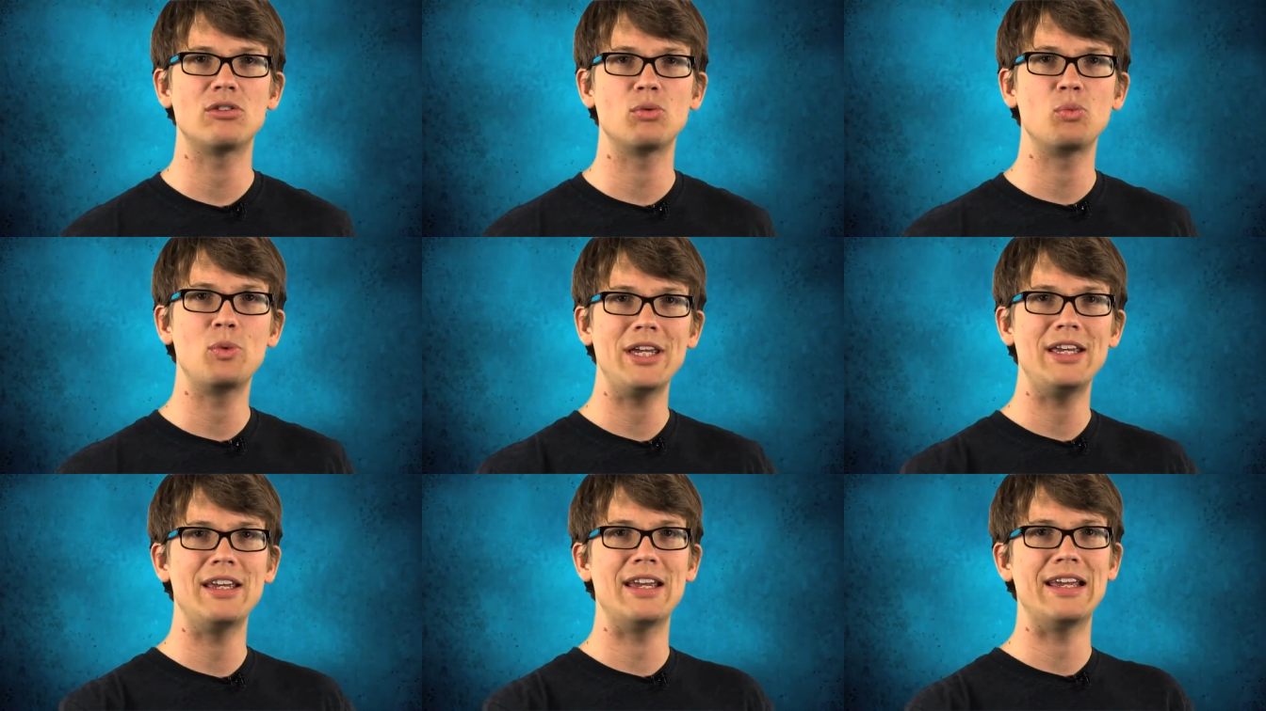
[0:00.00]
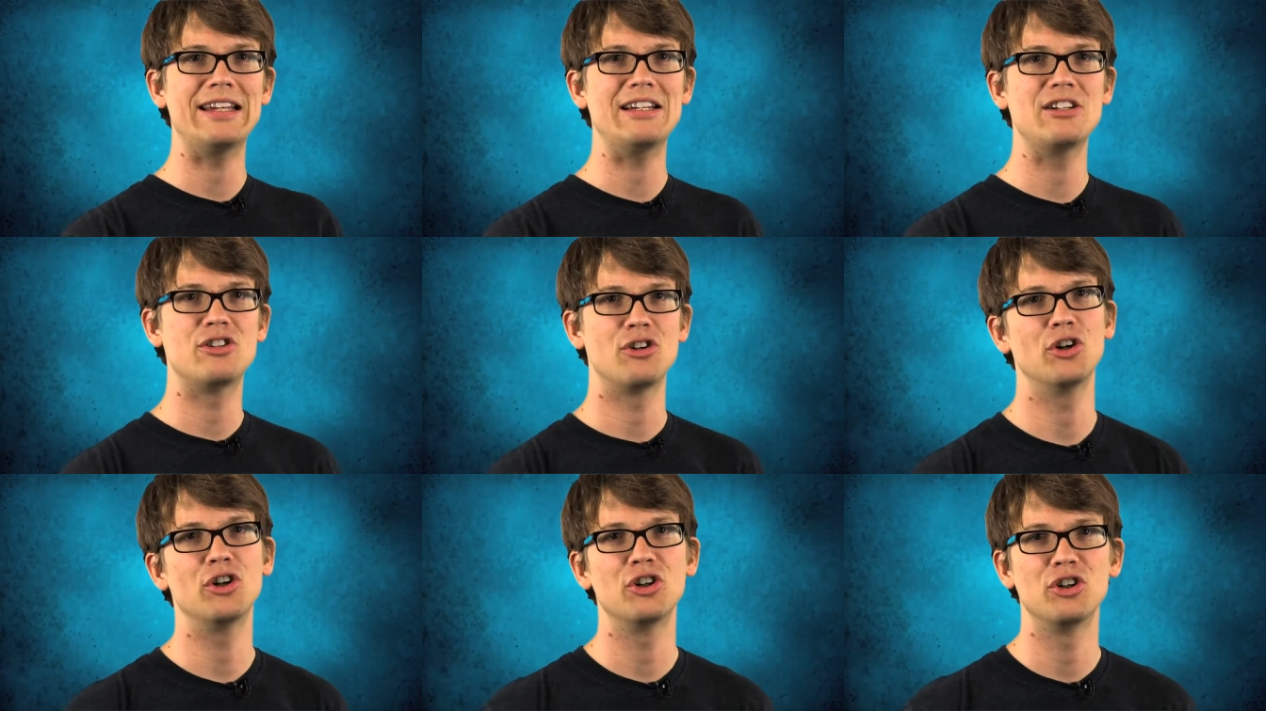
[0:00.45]
we in
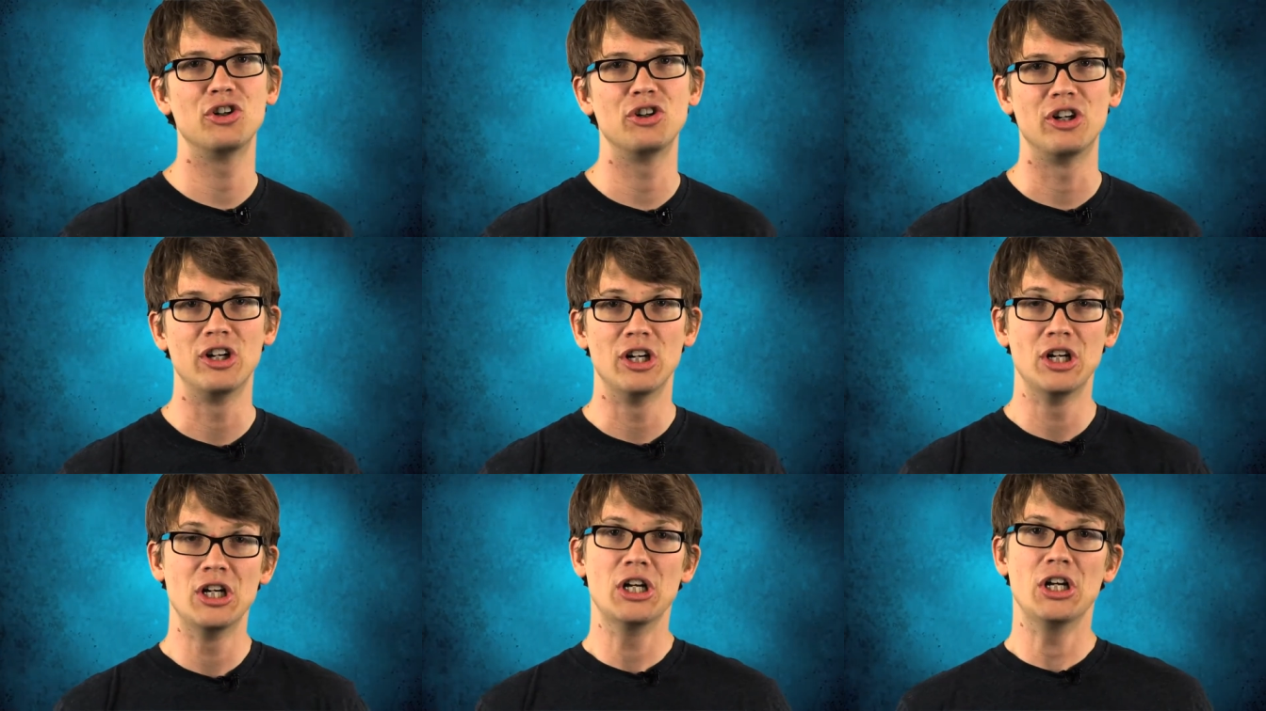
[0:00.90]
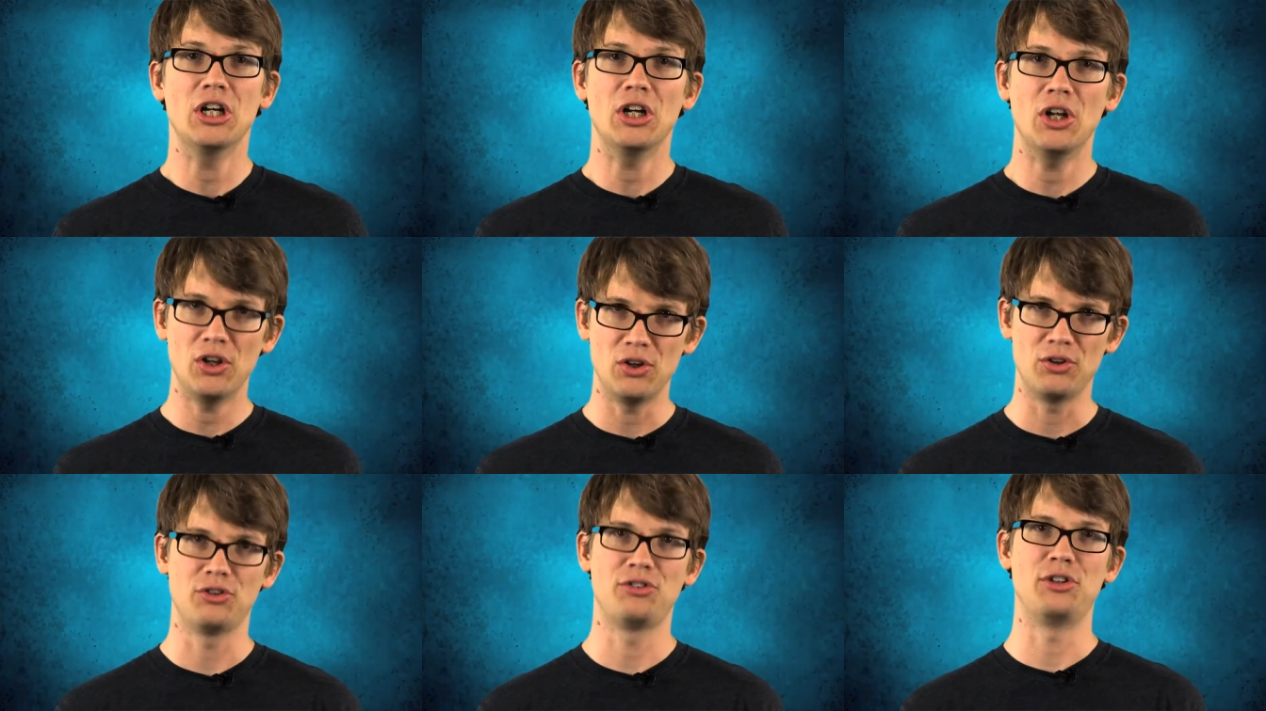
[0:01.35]
turn
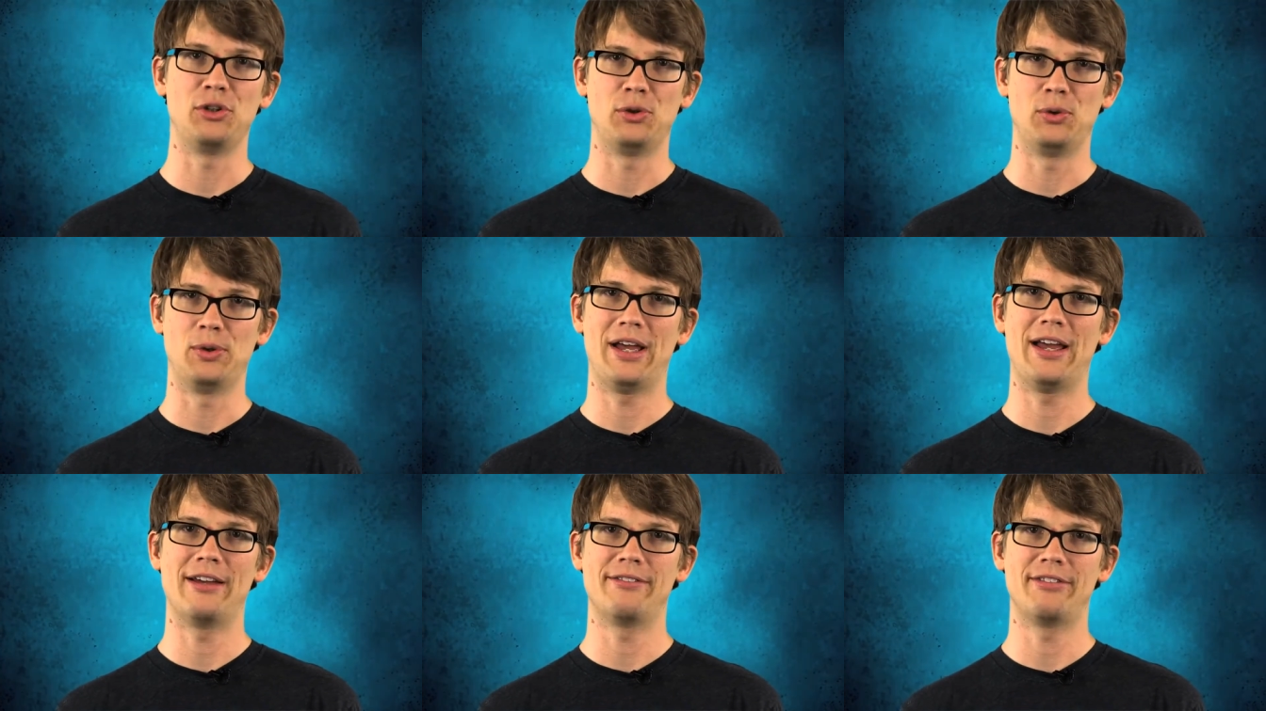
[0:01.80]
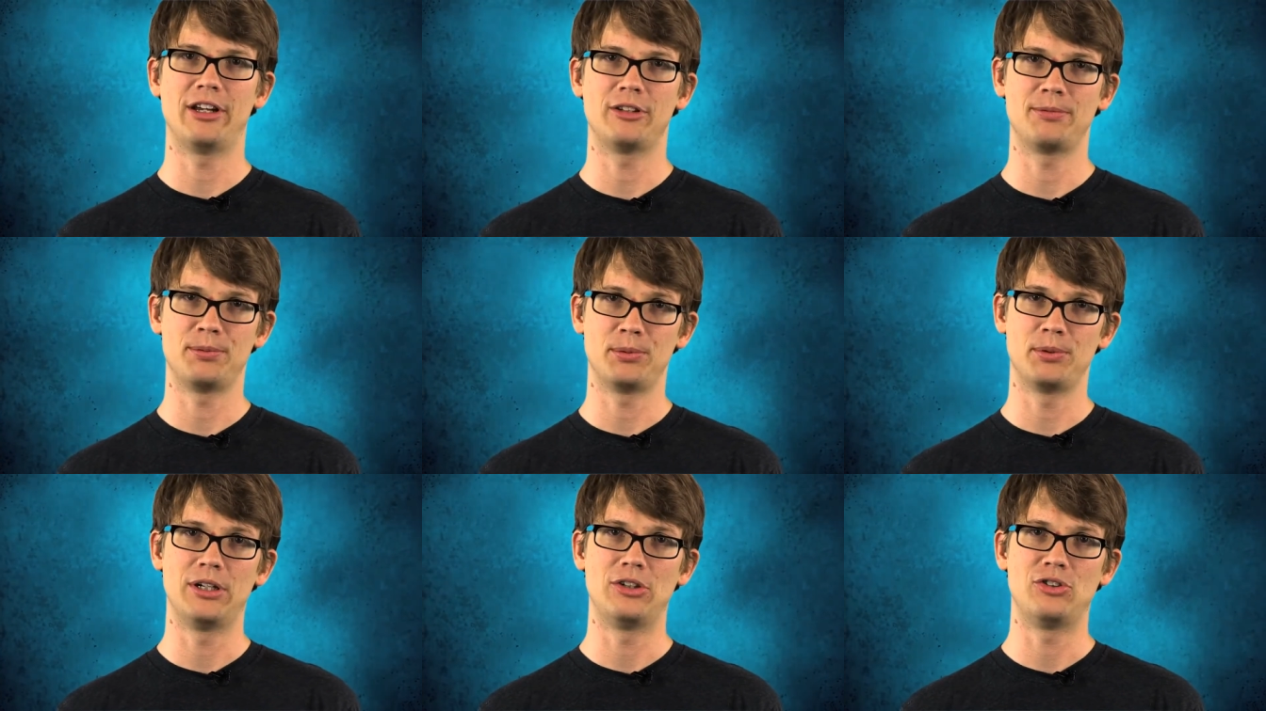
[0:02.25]
also have
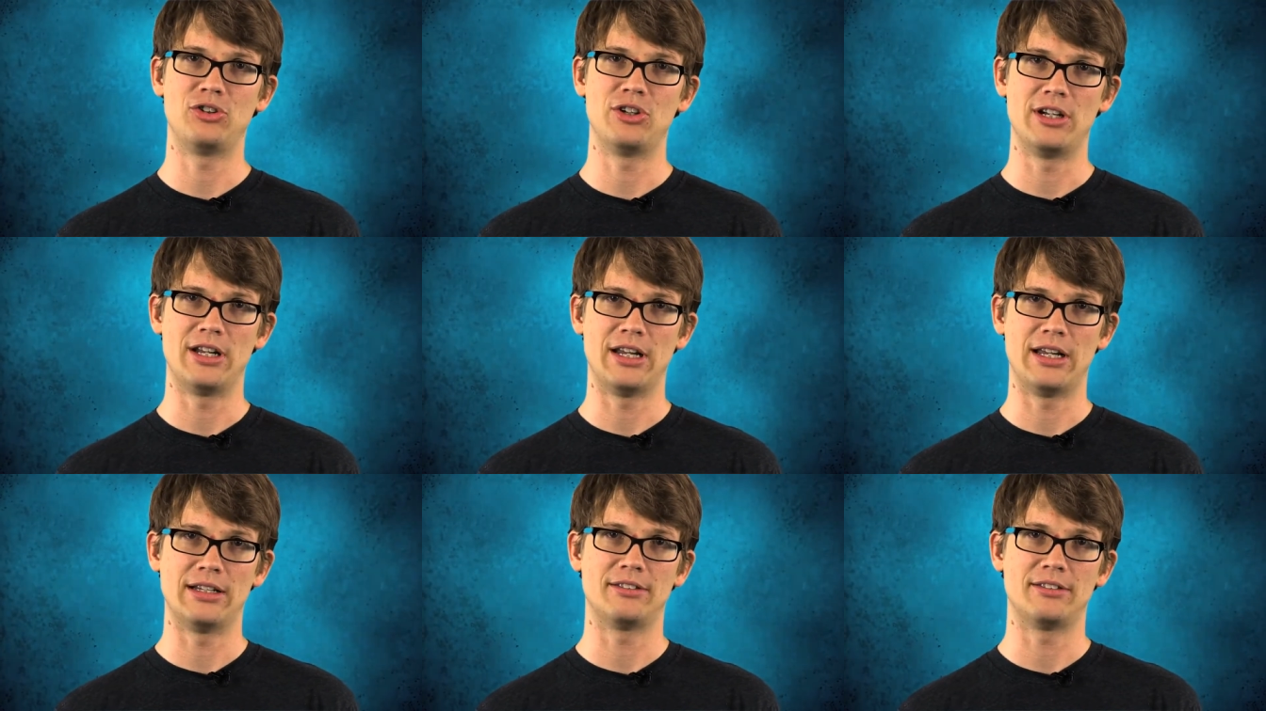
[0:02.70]
expiration dates.